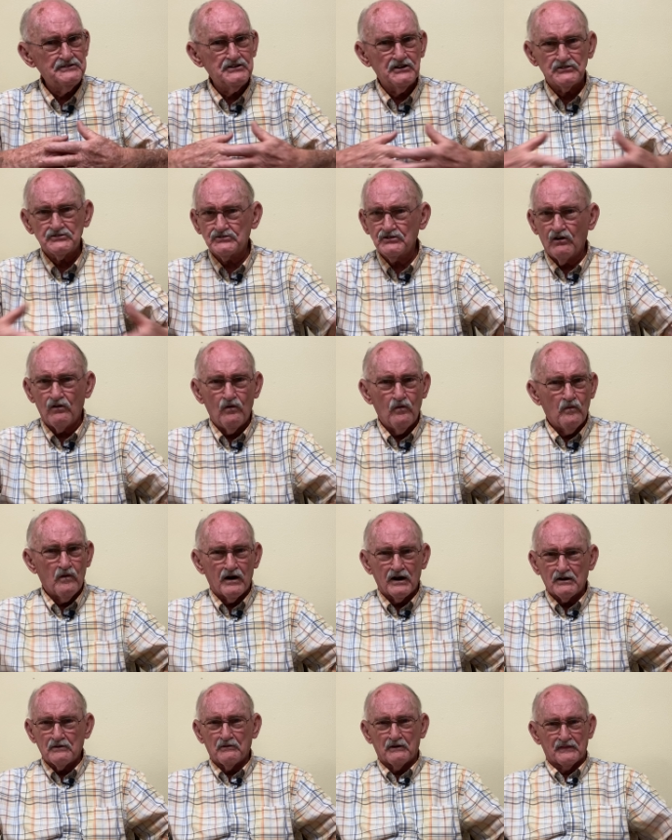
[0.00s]
just don't
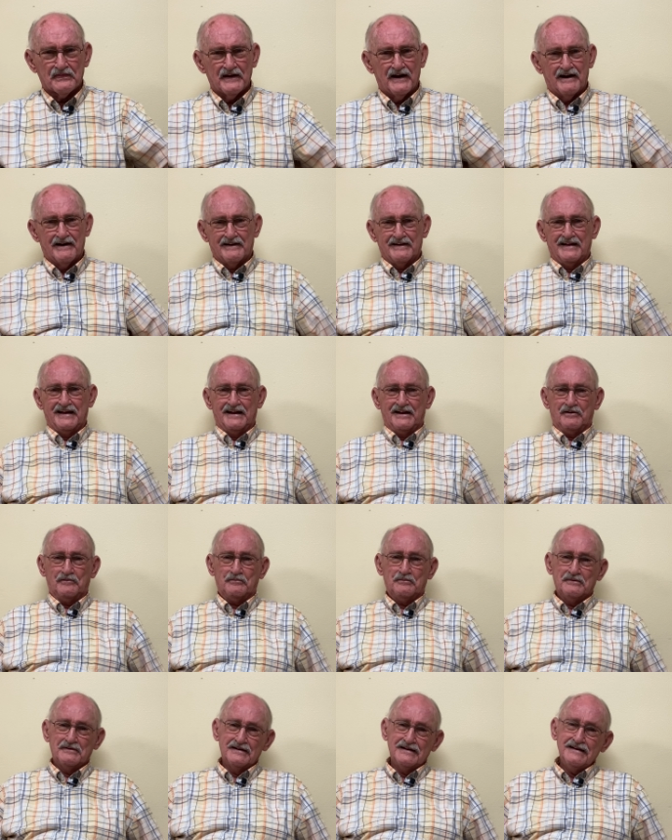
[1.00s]
work without
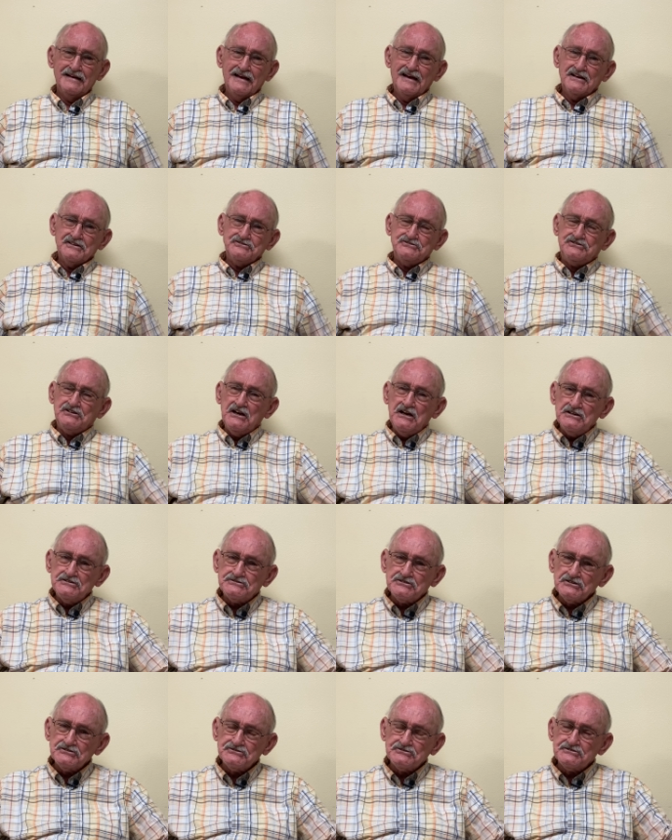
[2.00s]
Him.
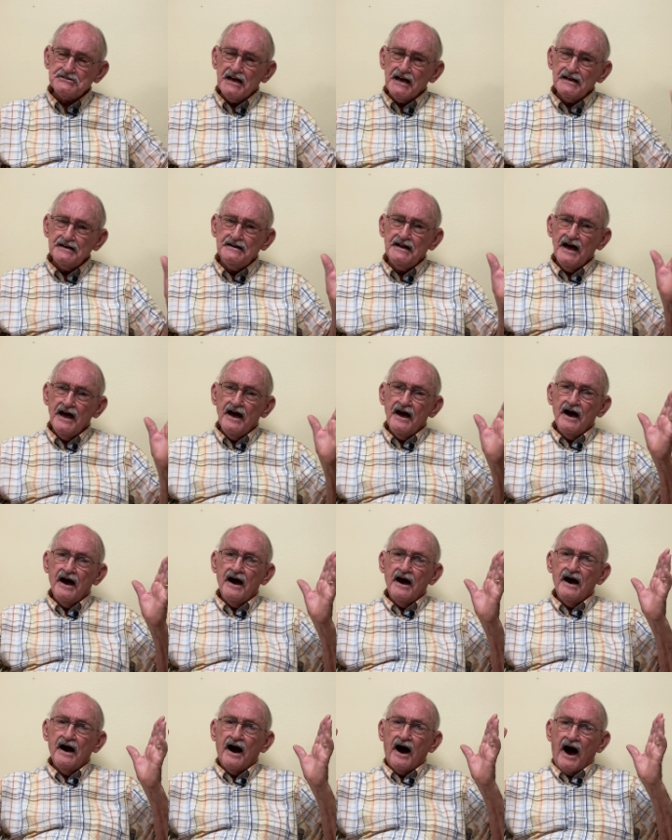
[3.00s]
Jesus said,
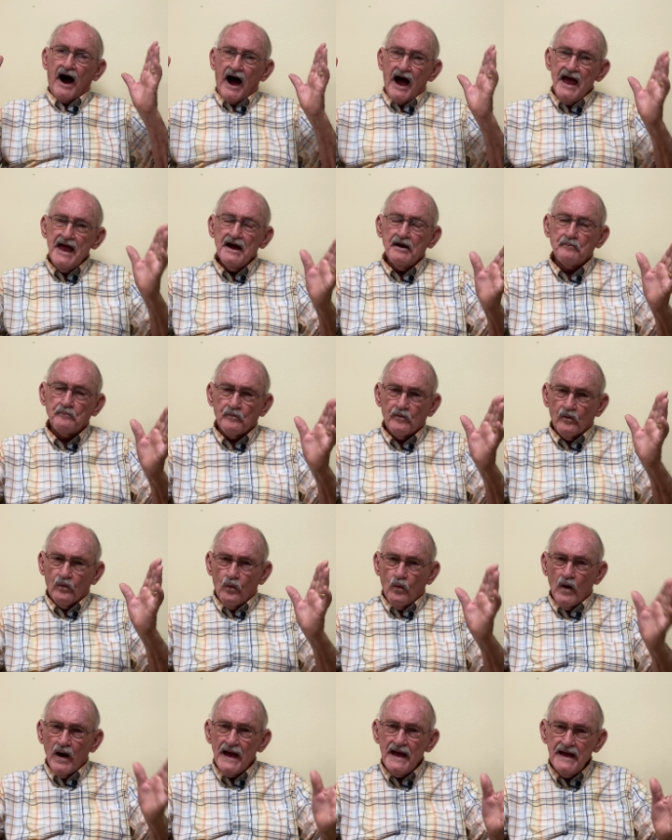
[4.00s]
I am the
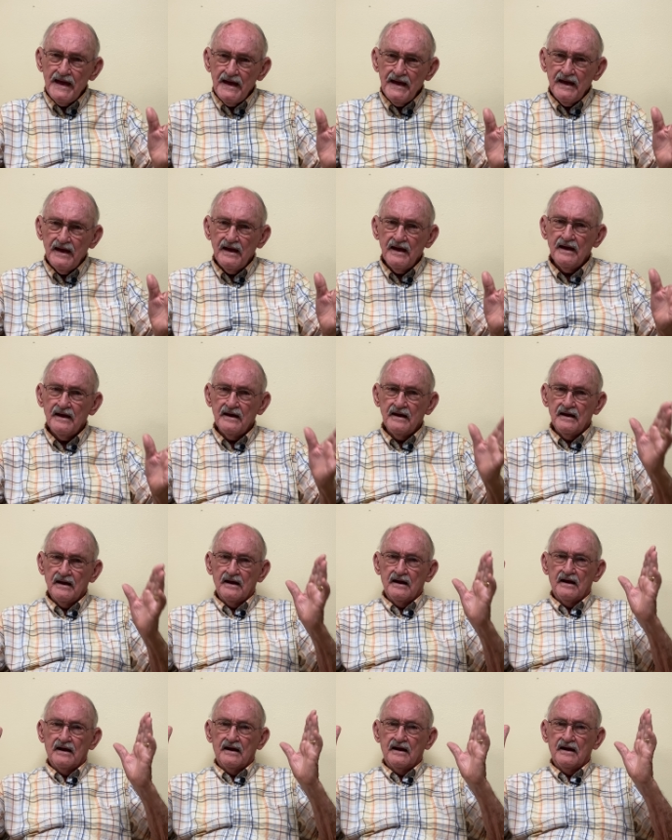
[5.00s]
way,
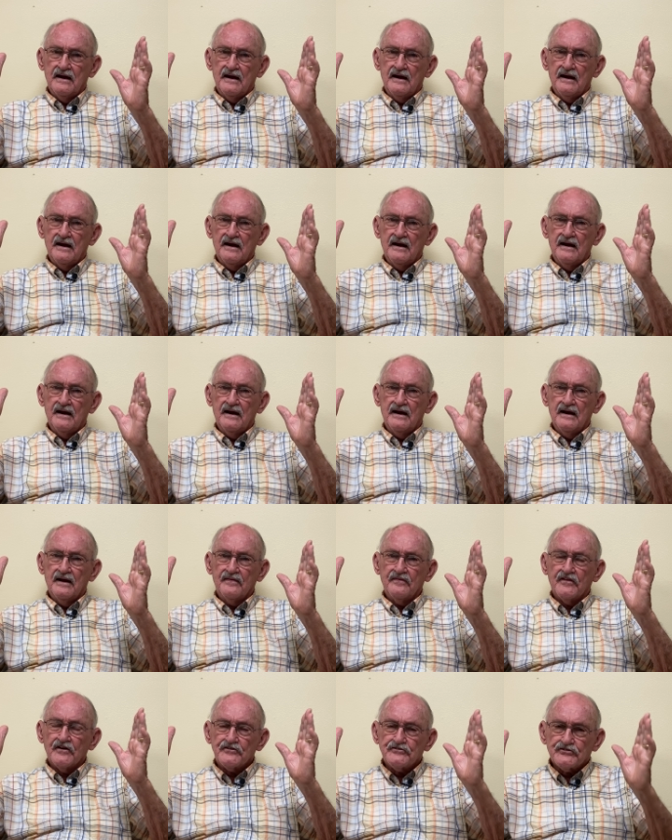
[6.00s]

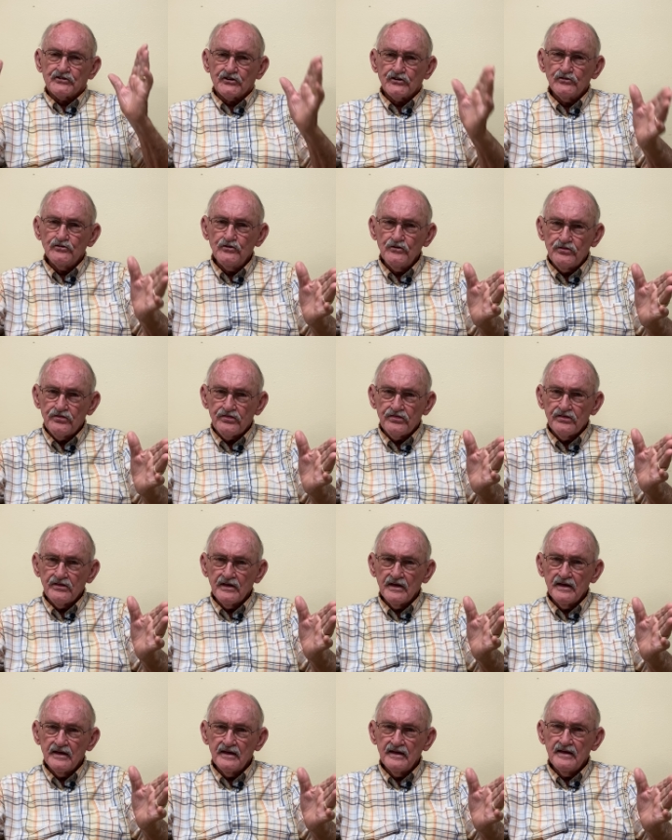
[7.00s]
the truth,
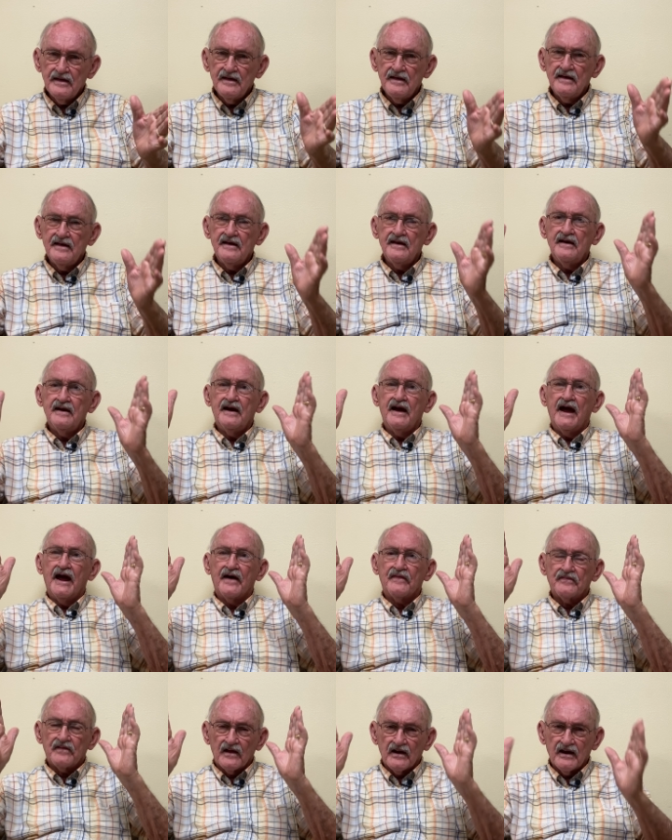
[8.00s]

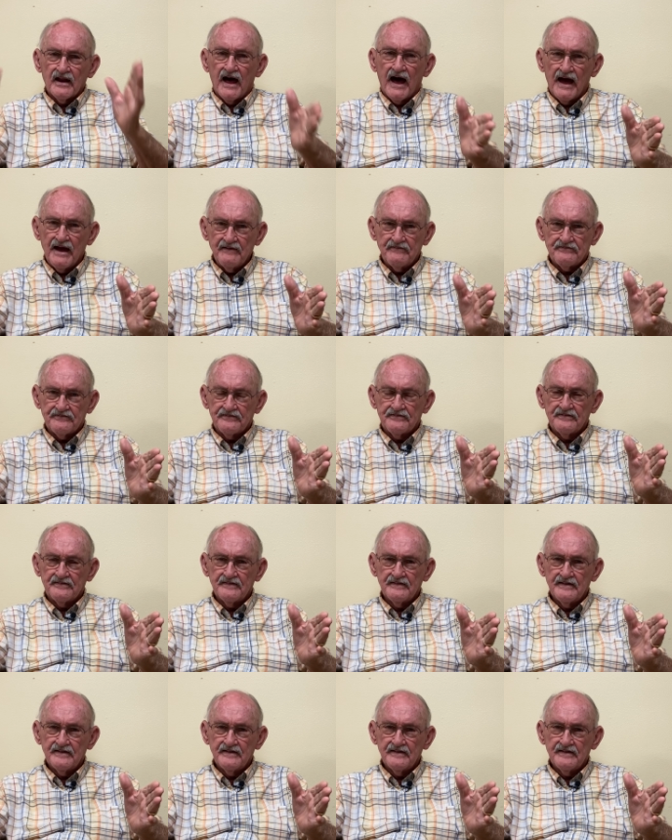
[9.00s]
and the life.